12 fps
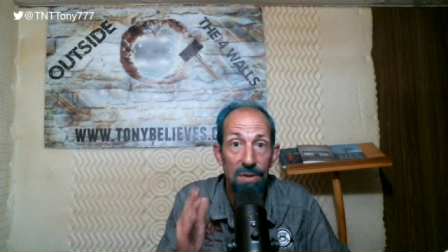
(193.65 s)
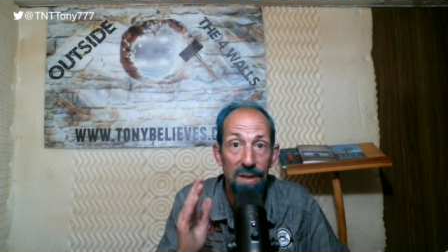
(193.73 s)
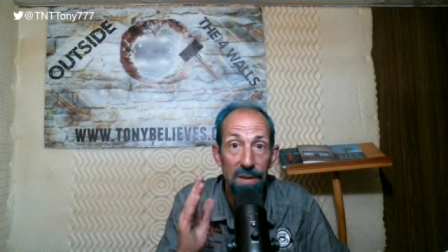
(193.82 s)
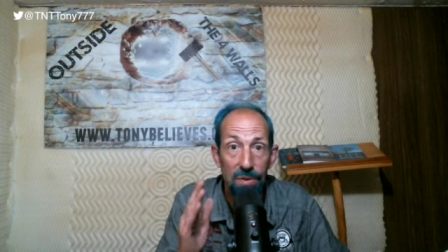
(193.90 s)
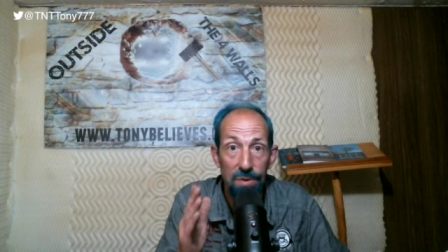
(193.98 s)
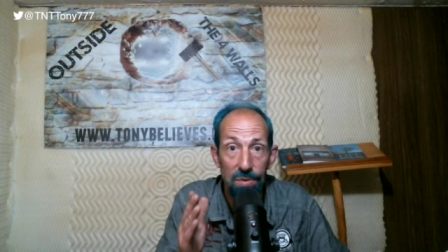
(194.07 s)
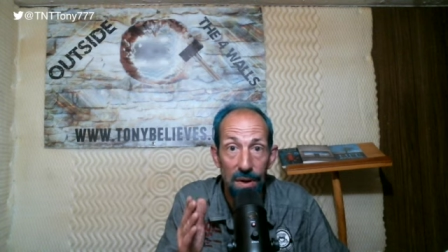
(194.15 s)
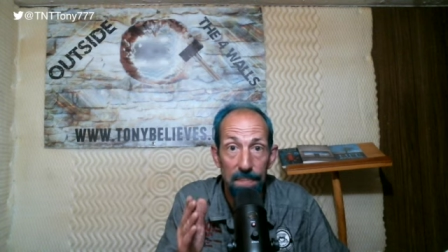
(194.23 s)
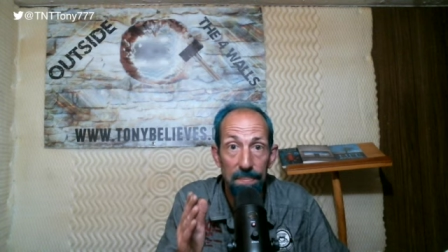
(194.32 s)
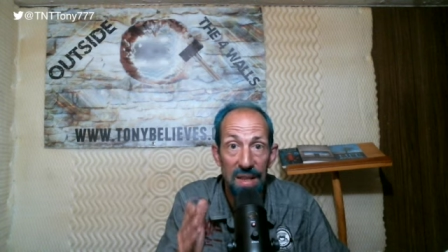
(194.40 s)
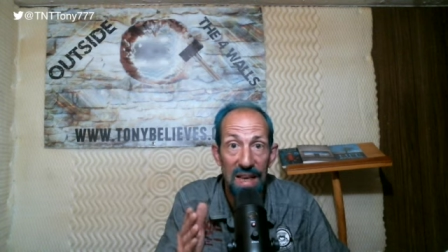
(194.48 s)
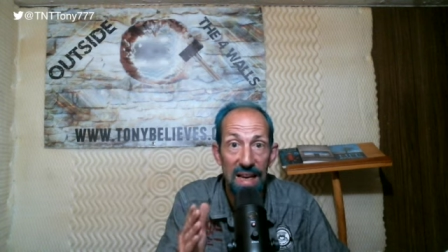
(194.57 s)
He
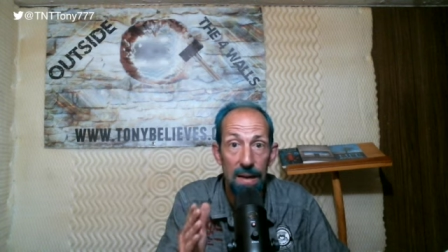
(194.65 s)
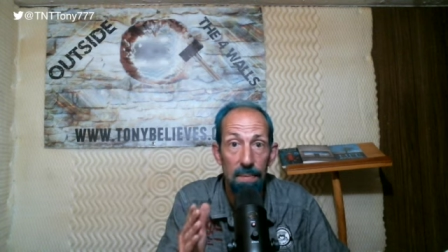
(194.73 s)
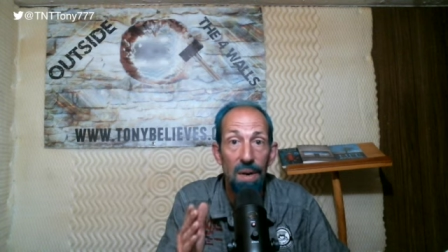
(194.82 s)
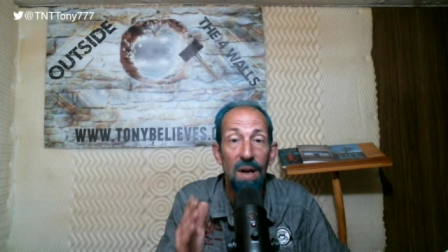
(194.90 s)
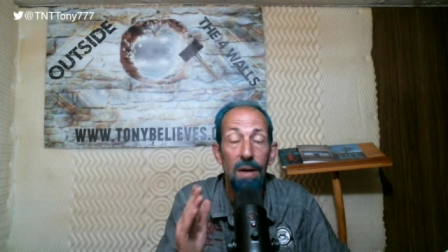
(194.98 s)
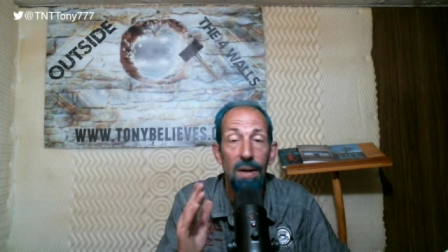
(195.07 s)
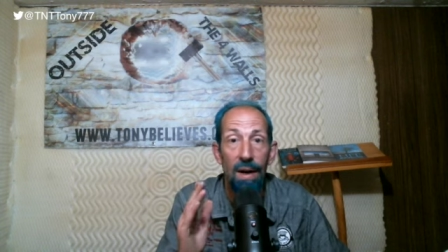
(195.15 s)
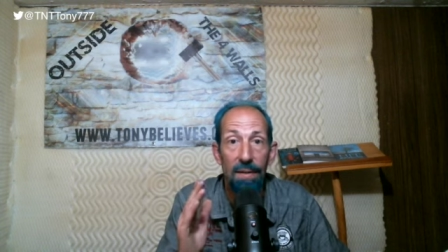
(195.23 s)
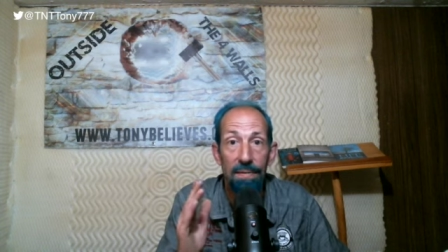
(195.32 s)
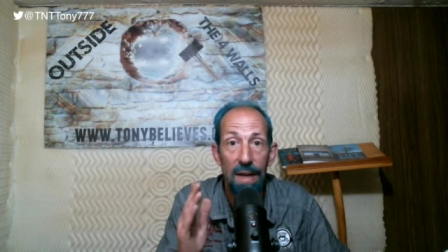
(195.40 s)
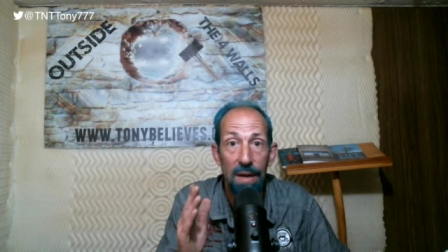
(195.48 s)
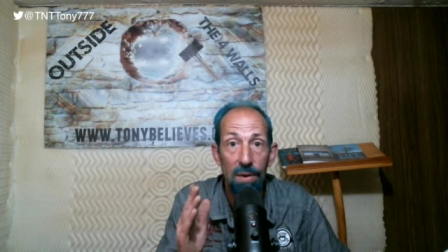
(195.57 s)
stripped them of their